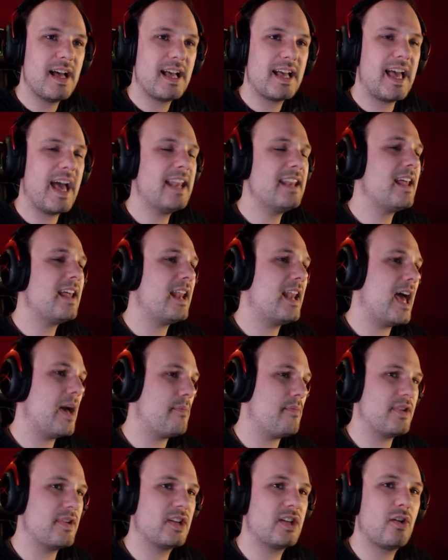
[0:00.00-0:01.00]

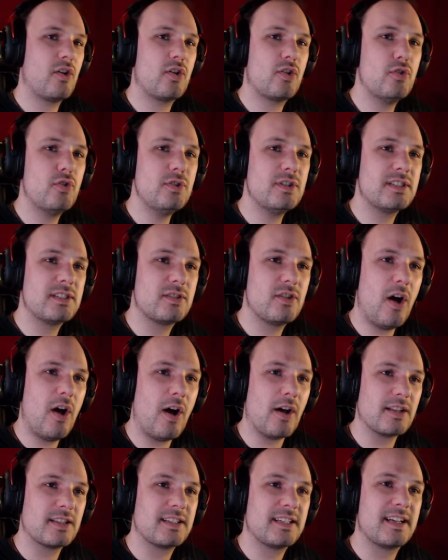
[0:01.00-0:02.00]
Candelabra. Good
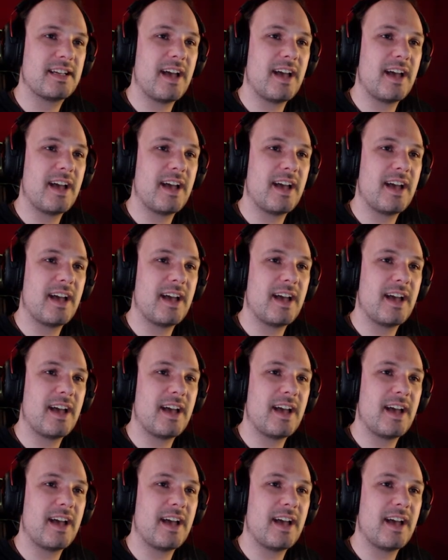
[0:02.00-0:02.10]
god,